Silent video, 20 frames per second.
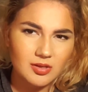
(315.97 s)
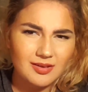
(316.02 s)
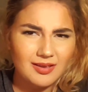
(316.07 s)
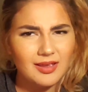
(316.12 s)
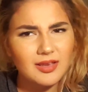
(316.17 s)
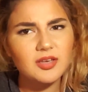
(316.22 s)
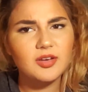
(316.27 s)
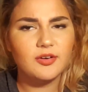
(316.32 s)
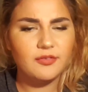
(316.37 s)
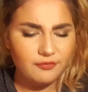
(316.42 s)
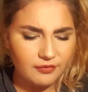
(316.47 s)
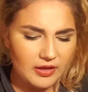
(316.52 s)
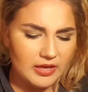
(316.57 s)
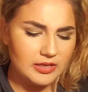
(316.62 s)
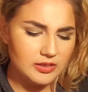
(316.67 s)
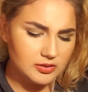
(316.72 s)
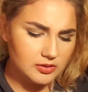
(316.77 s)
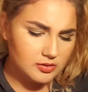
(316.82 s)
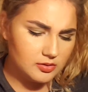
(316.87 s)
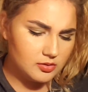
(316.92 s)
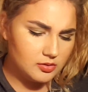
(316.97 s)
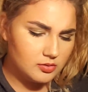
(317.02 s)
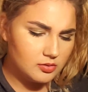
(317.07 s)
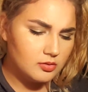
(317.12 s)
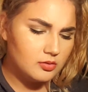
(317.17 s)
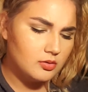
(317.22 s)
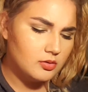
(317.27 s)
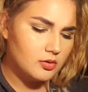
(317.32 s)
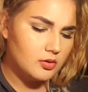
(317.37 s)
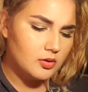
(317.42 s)
in your face,
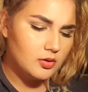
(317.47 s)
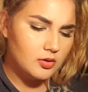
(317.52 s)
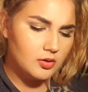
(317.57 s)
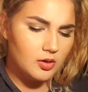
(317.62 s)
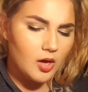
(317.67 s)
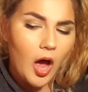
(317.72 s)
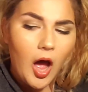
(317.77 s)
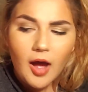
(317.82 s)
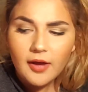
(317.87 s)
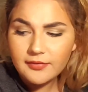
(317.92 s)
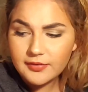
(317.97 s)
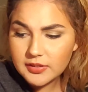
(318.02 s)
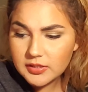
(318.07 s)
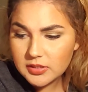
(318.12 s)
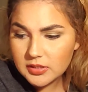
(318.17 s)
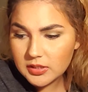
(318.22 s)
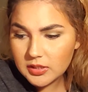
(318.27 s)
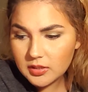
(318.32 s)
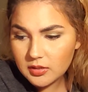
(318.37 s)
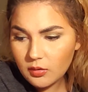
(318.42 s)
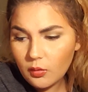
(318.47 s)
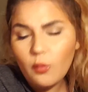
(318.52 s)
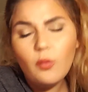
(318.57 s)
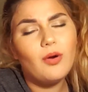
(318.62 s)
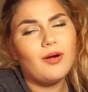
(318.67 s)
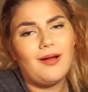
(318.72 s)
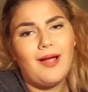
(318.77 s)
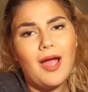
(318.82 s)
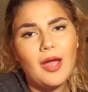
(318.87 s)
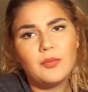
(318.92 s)
obviously,
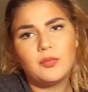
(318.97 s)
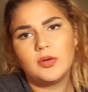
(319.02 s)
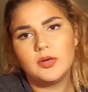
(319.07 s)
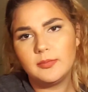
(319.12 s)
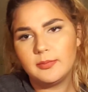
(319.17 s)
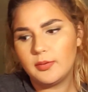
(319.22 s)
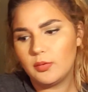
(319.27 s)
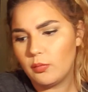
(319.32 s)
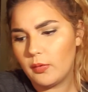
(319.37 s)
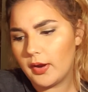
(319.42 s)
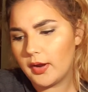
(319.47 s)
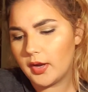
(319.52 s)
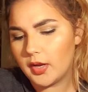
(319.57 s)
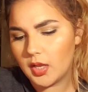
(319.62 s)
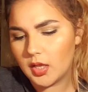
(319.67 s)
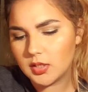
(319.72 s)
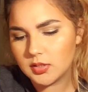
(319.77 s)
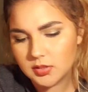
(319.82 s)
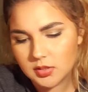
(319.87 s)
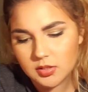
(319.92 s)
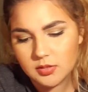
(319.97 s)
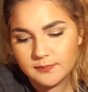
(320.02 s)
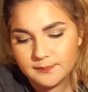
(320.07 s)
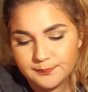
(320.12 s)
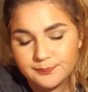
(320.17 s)
or I wouldn't be wearing it.